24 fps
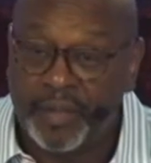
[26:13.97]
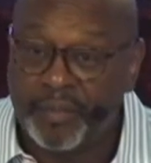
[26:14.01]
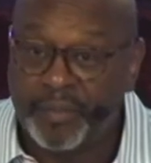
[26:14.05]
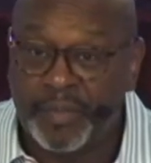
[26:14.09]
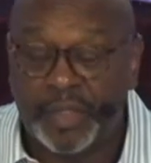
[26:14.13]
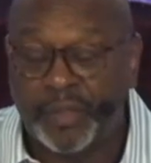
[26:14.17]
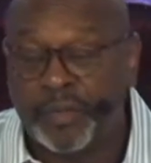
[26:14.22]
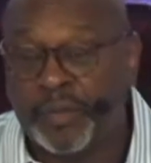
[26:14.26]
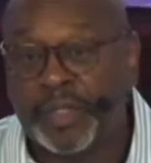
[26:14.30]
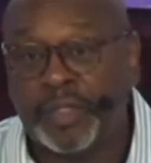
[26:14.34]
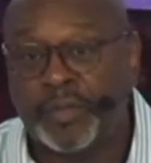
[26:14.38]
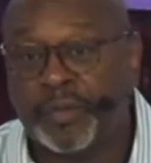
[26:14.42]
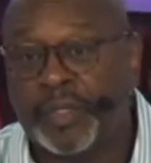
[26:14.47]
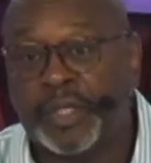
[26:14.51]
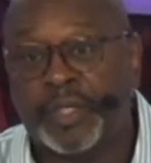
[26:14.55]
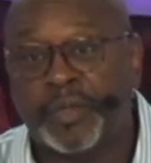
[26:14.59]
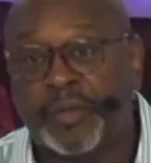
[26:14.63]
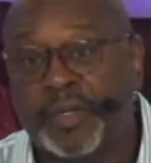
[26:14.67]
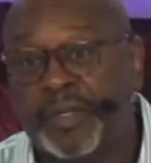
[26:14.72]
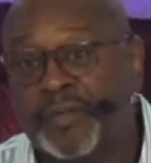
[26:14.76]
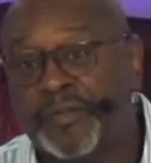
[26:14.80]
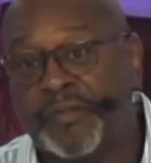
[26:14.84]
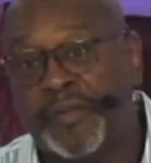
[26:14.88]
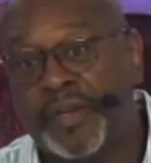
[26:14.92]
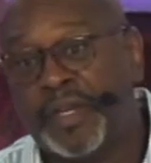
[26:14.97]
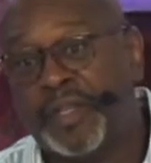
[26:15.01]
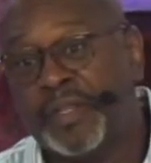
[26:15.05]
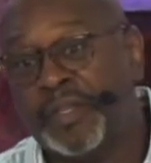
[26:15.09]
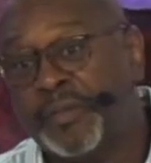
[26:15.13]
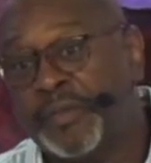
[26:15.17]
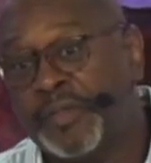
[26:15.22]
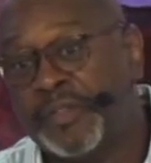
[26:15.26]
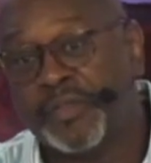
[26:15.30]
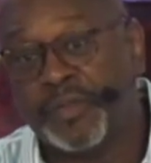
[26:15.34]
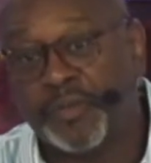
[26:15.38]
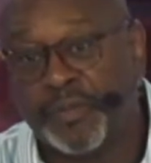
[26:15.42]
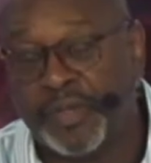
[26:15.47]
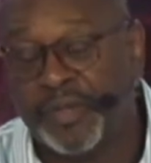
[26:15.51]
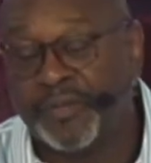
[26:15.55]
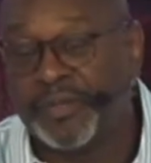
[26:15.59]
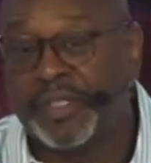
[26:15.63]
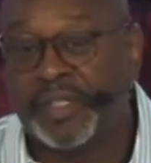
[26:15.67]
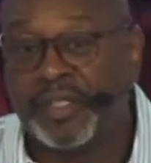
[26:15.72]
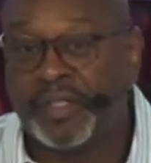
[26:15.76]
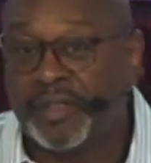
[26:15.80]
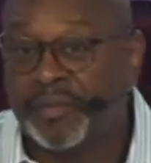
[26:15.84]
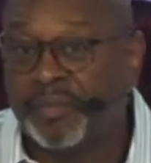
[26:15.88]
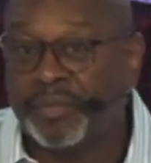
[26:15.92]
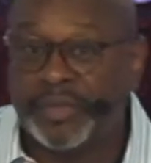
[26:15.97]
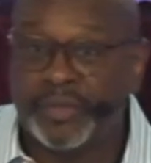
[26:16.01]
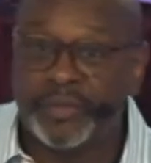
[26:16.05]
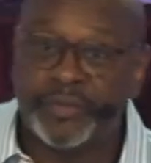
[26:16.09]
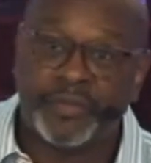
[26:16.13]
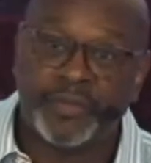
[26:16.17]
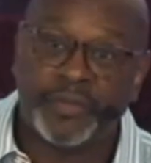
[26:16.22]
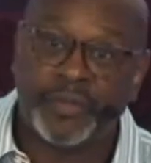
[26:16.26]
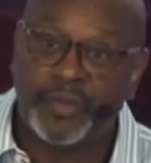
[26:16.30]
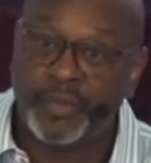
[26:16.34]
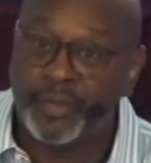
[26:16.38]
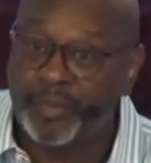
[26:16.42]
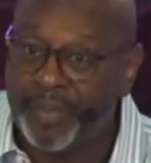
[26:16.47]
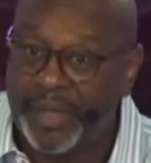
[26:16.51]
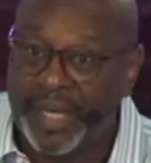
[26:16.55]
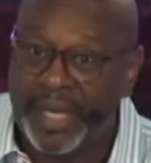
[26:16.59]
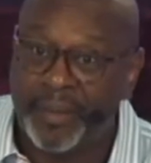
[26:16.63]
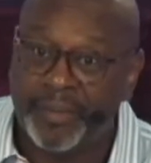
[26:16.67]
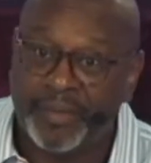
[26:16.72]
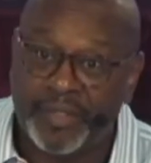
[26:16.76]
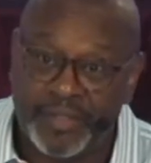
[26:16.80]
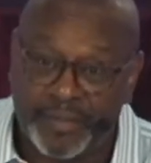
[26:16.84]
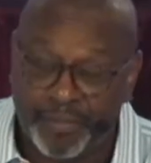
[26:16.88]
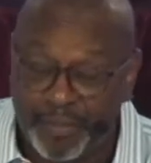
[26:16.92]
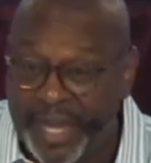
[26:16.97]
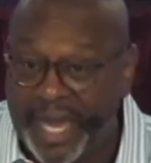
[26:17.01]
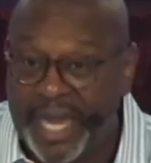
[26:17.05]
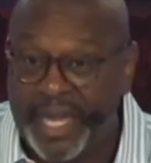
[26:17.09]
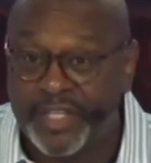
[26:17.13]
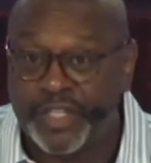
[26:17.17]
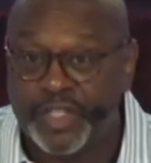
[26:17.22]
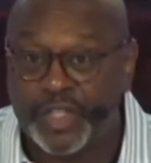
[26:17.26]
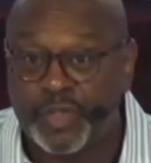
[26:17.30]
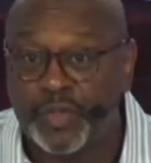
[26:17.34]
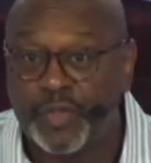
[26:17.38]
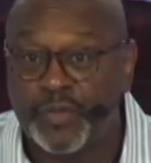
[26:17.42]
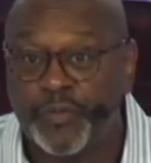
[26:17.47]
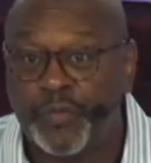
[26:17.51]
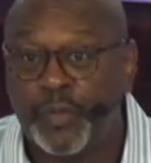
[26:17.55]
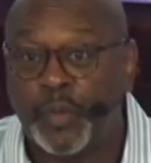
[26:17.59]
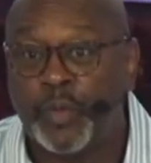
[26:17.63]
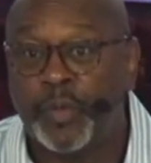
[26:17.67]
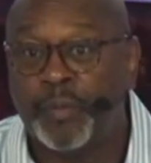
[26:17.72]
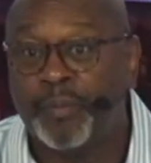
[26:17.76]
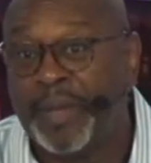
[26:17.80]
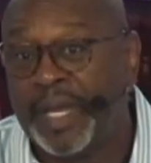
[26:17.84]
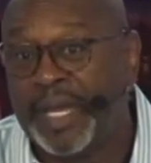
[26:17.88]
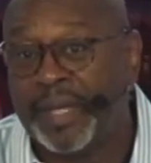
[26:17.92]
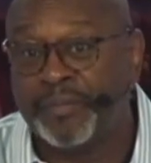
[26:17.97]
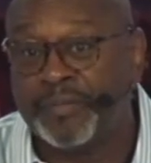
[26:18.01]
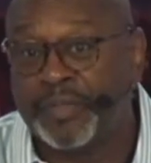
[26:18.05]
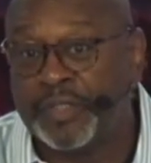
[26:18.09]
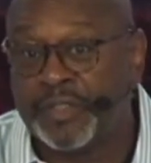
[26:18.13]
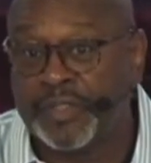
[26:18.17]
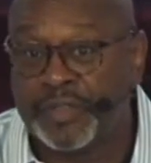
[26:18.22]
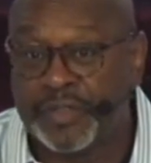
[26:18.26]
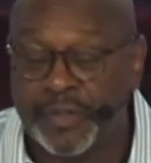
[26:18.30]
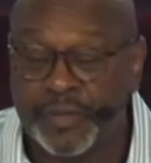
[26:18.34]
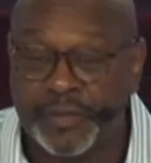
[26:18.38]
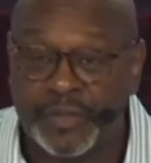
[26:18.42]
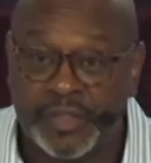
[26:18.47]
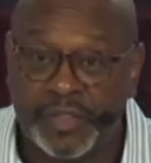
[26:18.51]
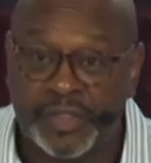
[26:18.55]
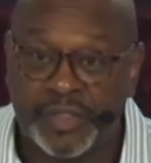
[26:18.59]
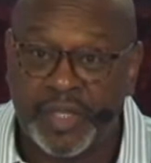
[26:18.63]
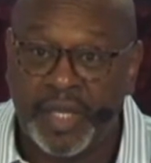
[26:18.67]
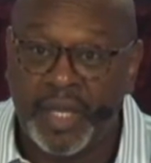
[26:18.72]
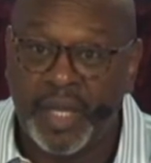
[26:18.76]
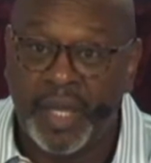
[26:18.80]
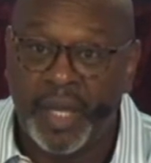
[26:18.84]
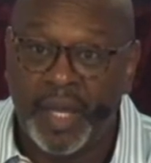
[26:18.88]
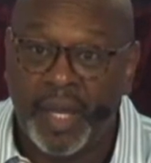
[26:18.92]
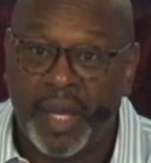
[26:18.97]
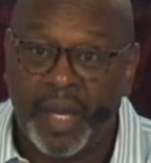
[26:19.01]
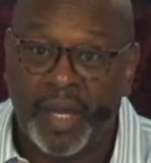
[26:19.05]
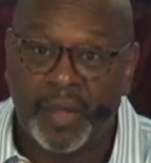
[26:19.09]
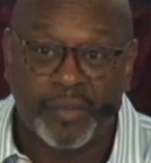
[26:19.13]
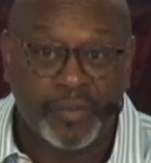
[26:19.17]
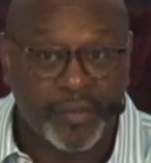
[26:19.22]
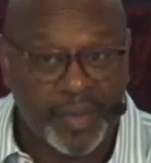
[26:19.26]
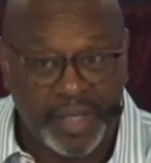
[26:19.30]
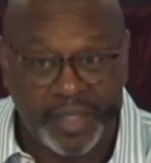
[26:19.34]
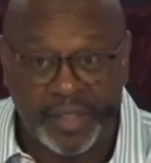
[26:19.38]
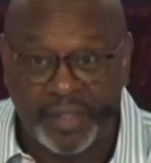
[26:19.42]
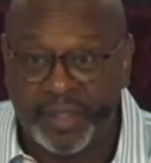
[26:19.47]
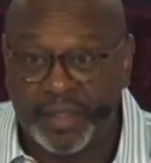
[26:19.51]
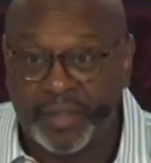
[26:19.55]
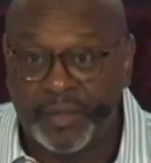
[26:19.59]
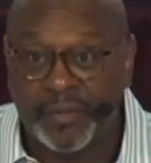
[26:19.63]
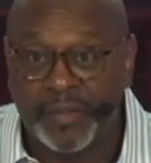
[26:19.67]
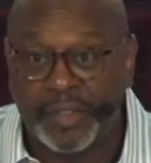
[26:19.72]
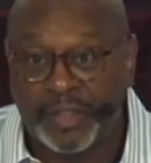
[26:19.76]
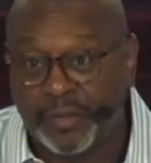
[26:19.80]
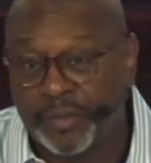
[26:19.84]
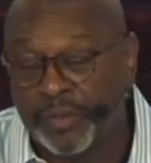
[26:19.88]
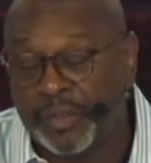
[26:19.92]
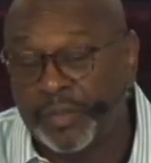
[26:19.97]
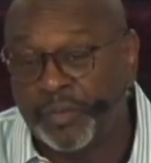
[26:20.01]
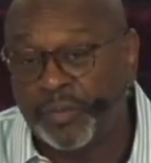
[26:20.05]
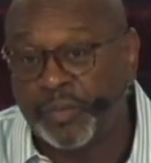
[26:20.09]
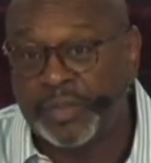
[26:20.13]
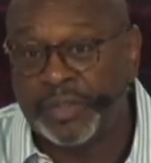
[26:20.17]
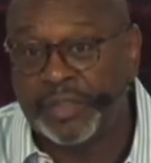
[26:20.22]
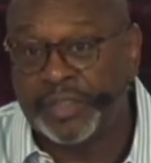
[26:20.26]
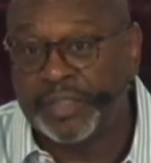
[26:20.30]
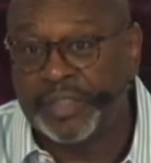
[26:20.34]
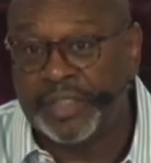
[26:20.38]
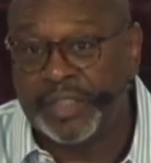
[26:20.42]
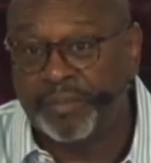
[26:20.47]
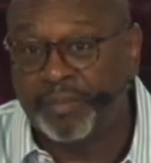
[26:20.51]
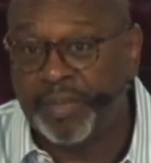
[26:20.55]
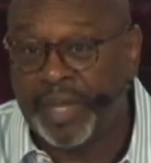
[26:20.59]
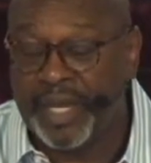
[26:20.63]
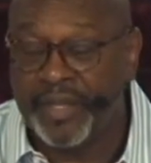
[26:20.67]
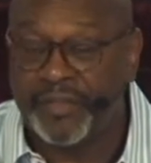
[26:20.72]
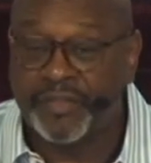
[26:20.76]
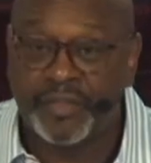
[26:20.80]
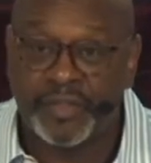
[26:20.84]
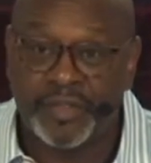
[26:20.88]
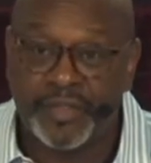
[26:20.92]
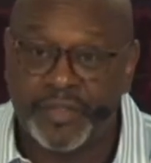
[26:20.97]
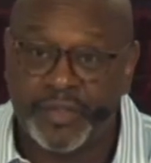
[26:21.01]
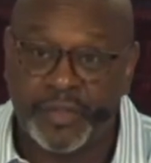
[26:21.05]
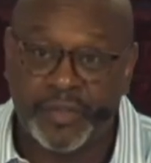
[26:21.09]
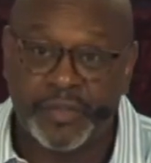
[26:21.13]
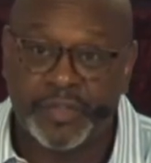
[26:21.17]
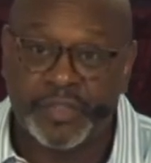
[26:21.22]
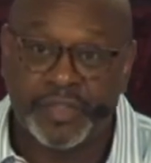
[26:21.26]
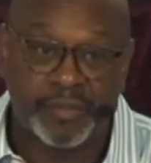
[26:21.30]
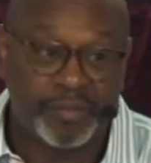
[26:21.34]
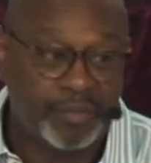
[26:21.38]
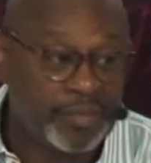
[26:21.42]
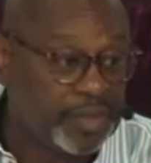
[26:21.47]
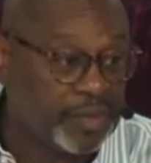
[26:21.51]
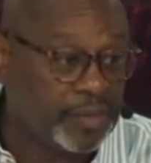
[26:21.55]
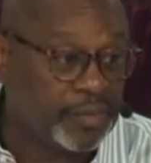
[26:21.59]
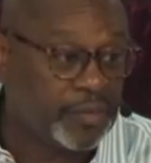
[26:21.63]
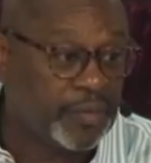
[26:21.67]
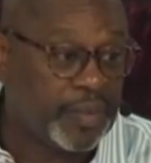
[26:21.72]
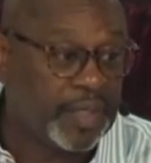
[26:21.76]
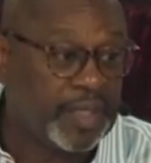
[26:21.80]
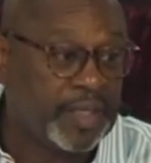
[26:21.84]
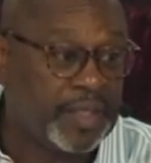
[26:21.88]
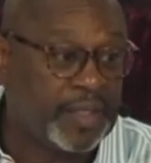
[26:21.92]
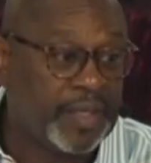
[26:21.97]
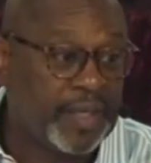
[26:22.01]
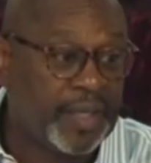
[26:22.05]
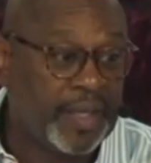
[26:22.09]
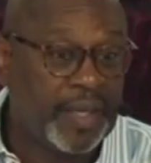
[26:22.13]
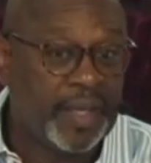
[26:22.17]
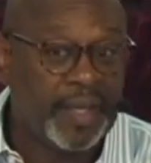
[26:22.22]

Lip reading: My great-great-grandfather was the Reverend Lud Boozer, who pastored 4 Baptist churches right here in Greenwood. He pastored a church in Millway.